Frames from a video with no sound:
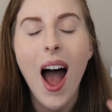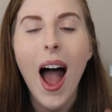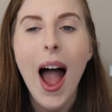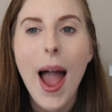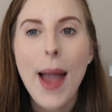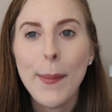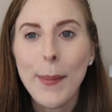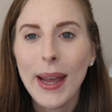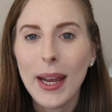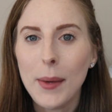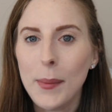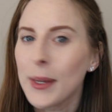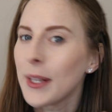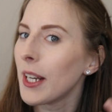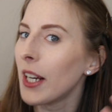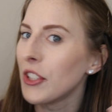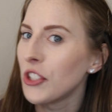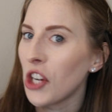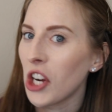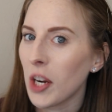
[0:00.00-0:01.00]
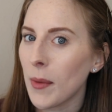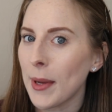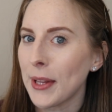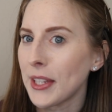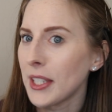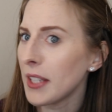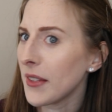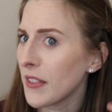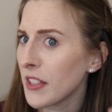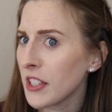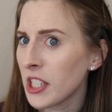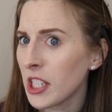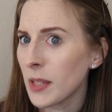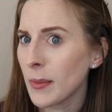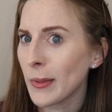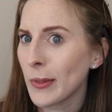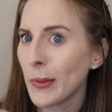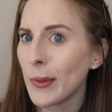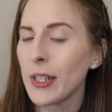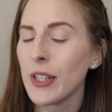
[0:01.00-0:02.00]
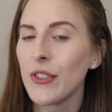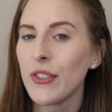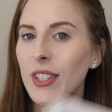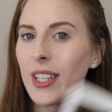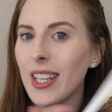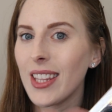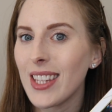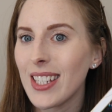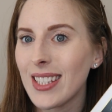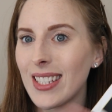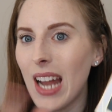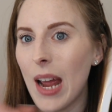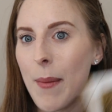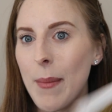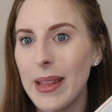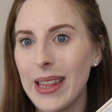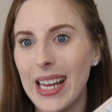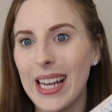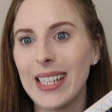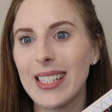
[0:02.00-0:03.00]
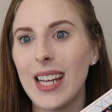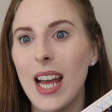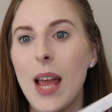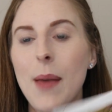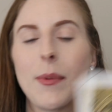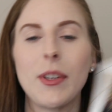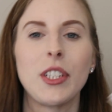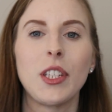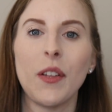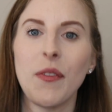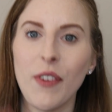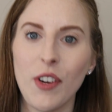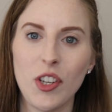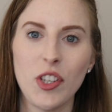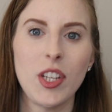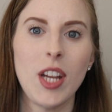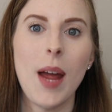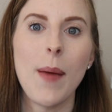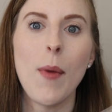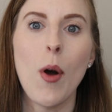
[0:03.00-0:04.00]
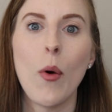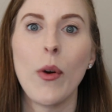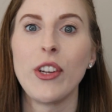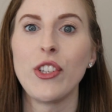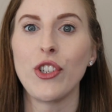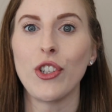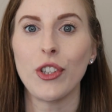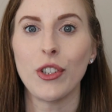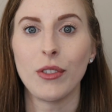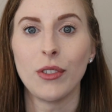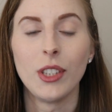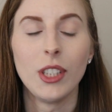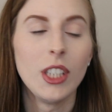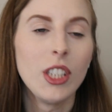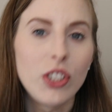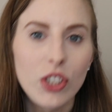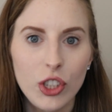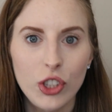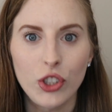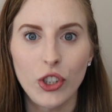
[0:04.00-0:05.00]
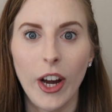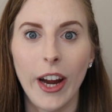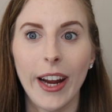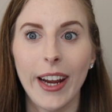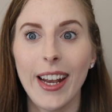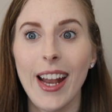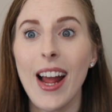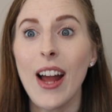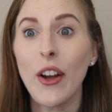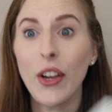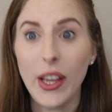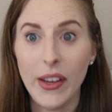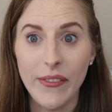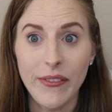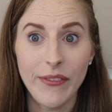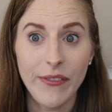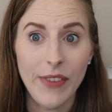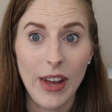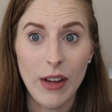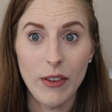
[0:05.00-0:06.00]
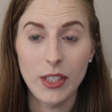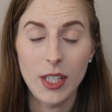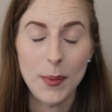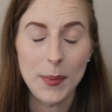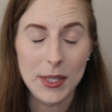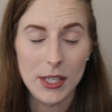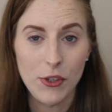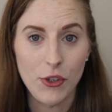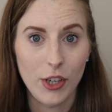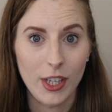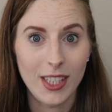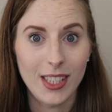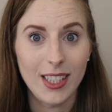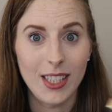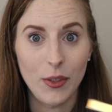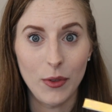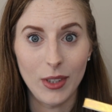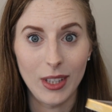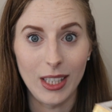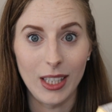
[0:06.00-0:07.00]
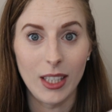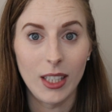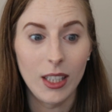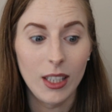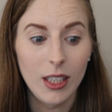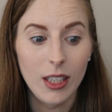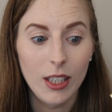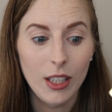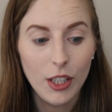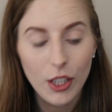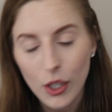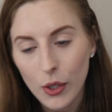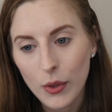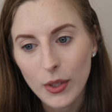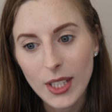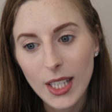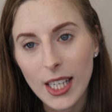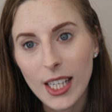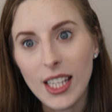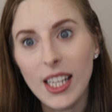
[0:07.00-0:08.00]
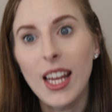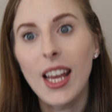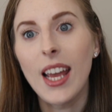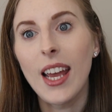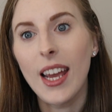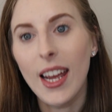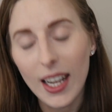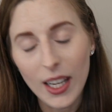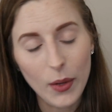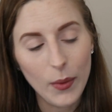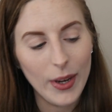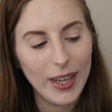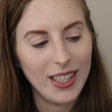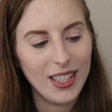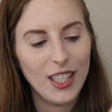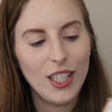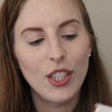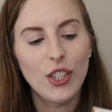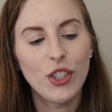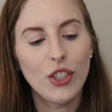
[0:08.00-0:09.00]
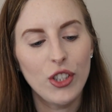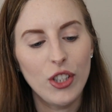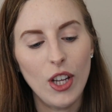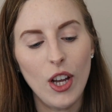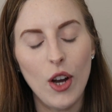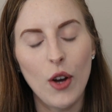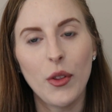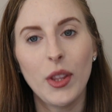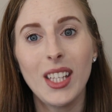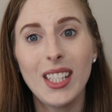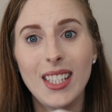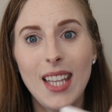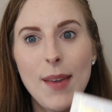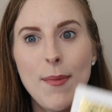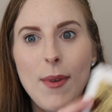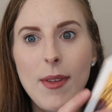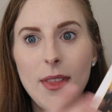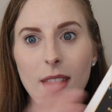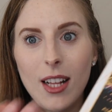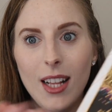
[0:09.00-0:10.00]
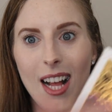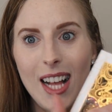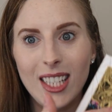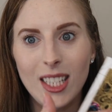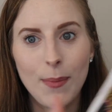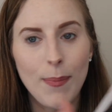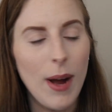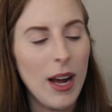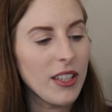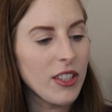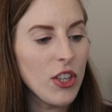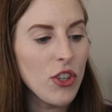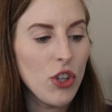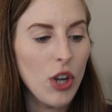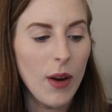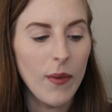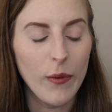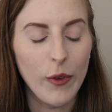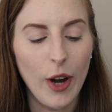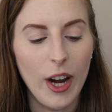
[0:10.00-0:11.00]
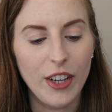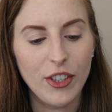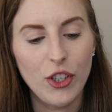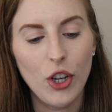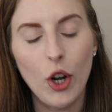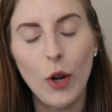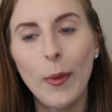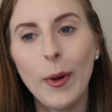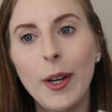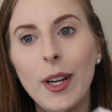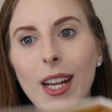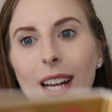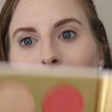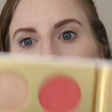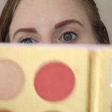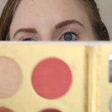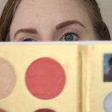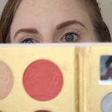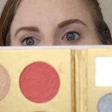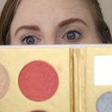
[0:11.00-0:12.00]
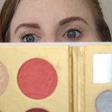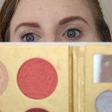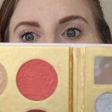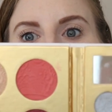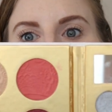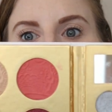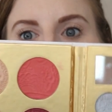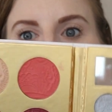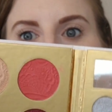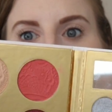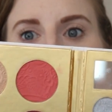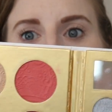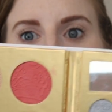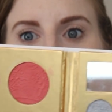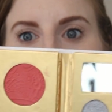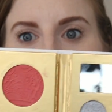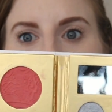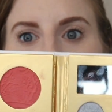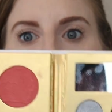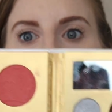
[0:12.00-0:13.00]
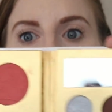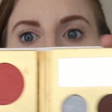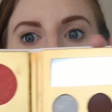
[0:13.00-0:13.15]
I may or may not talk about the differences between using it this time and that time, because the first time always you're just trying it out. You haven't found tips and tricks to really use it. Anyways, so this came in the last BoxyCharm for October. It looks like this.